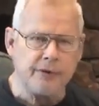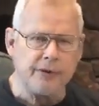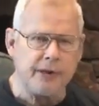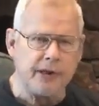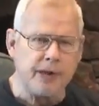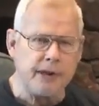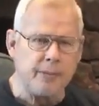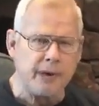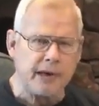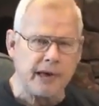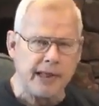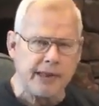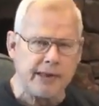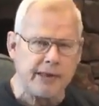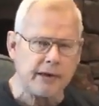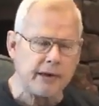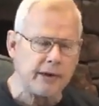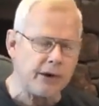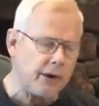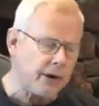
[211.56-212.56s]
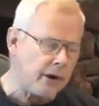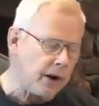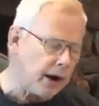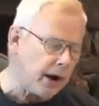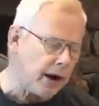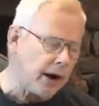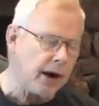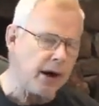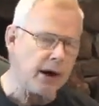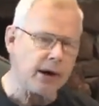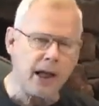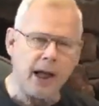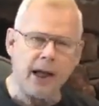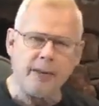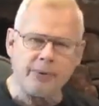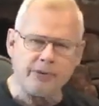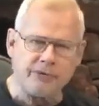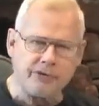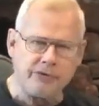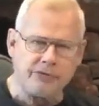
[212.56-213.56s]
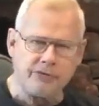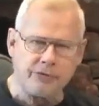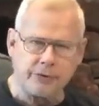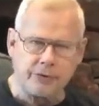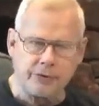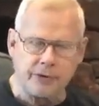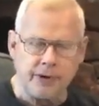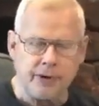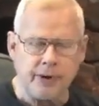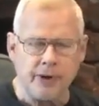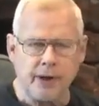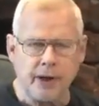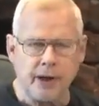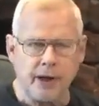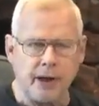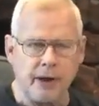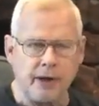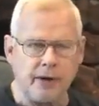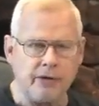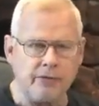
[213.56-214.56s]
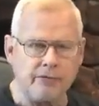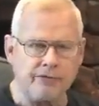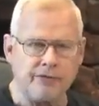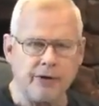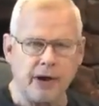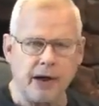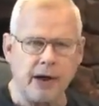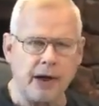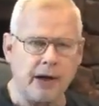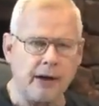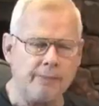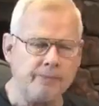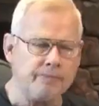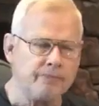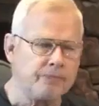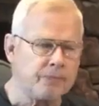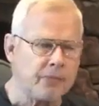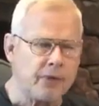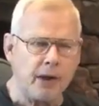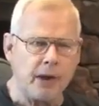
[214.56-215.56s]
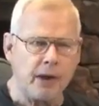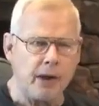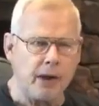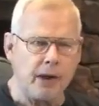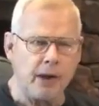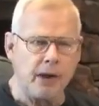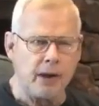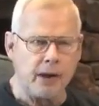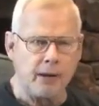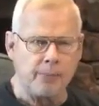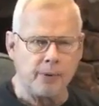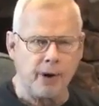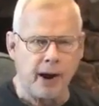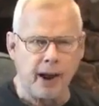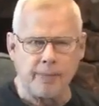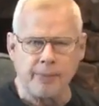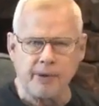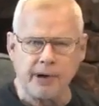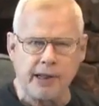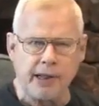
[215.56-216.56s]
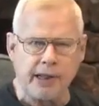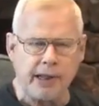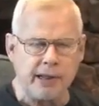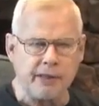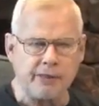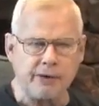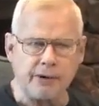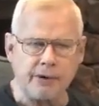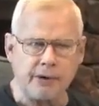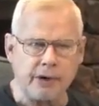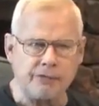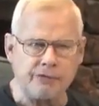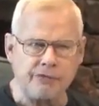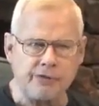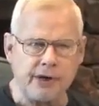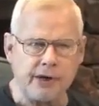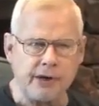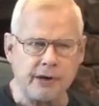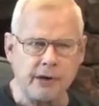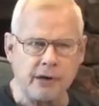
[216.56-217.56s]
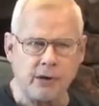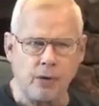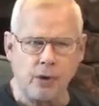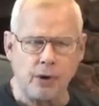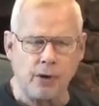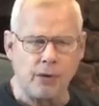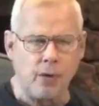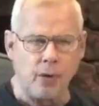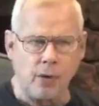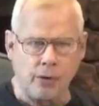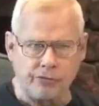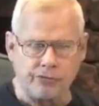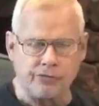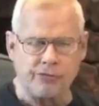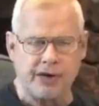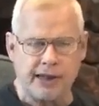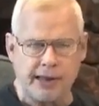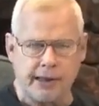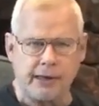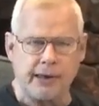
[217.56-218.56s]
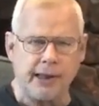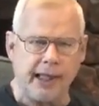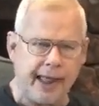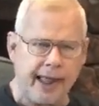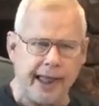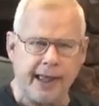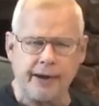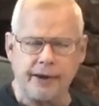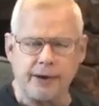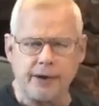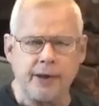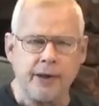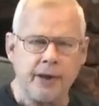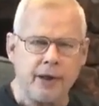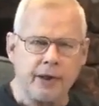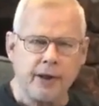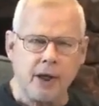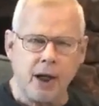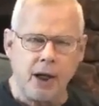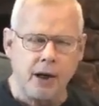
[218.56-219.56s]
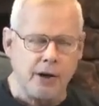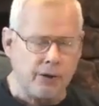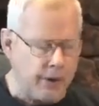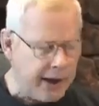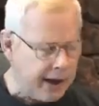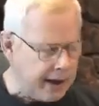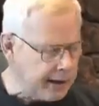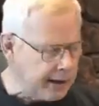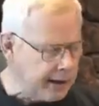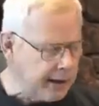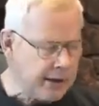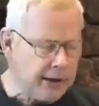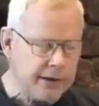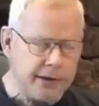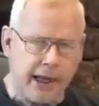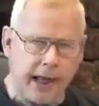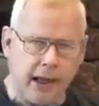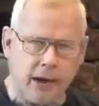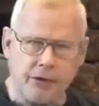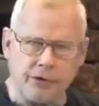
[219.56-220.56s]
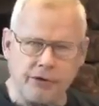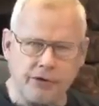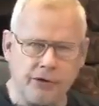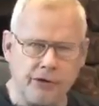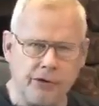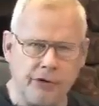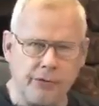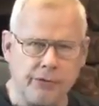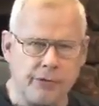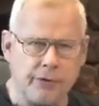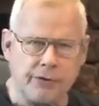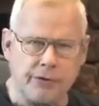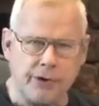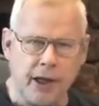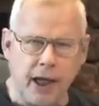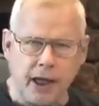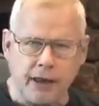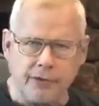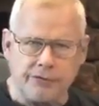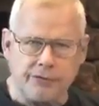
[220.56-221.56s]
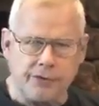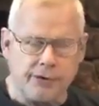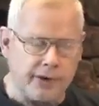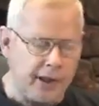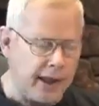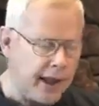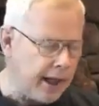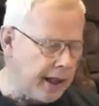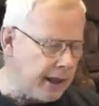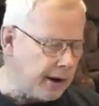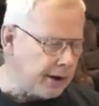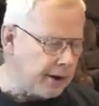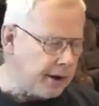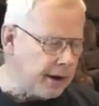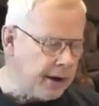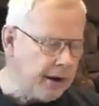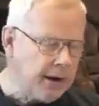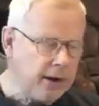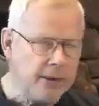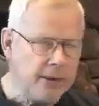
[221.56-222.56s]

the molecular composition of a property, either a steel or steel and concrete, down to dust. And